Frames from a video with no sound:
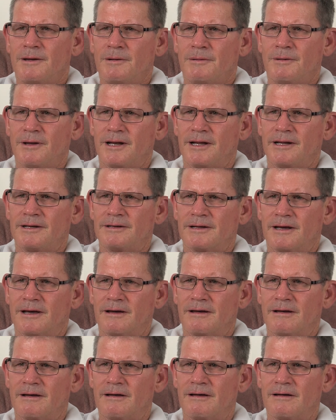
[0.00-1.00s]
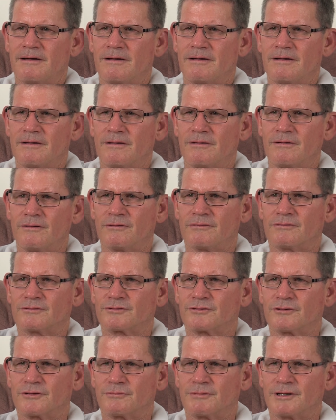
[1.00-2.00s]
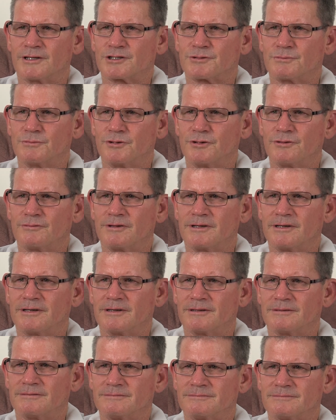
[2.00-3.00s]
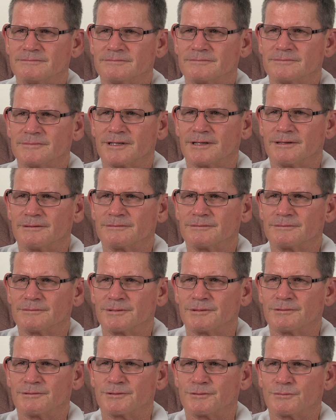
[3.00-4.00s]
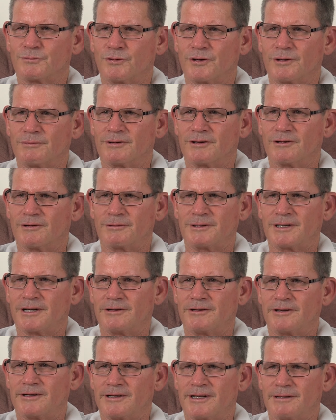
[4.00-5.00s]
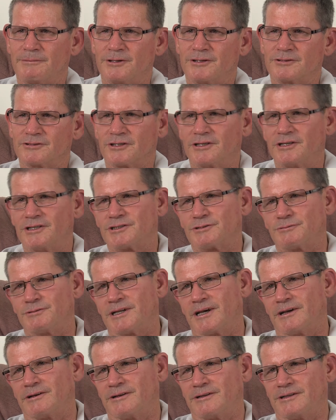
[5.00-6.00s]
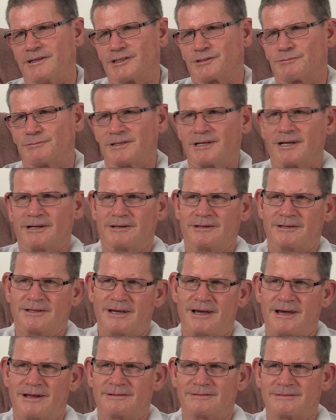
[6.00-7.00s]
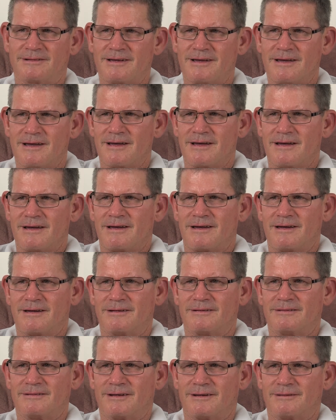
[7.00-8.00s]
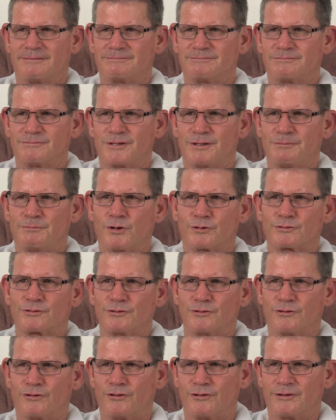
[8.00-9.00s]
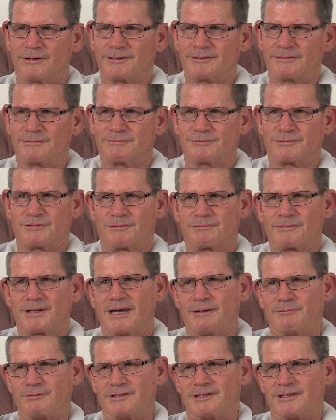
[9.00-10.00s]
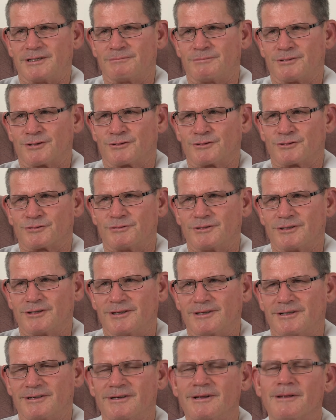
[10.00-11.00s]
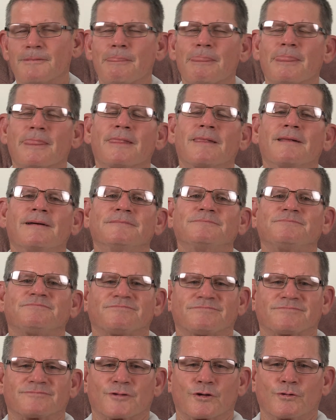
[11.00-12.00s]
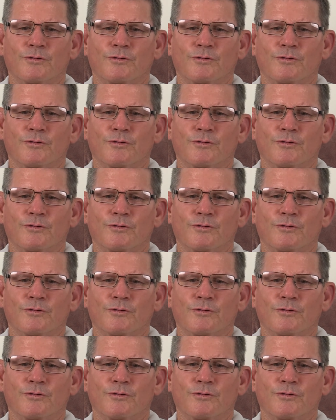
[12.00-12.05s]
But it all sort of went smoothly, and you know, we were at the point where, oh, we don't need limousines and we don't need this, we don't need that, and we booked it all, and I'm glad we did because we needed it. And of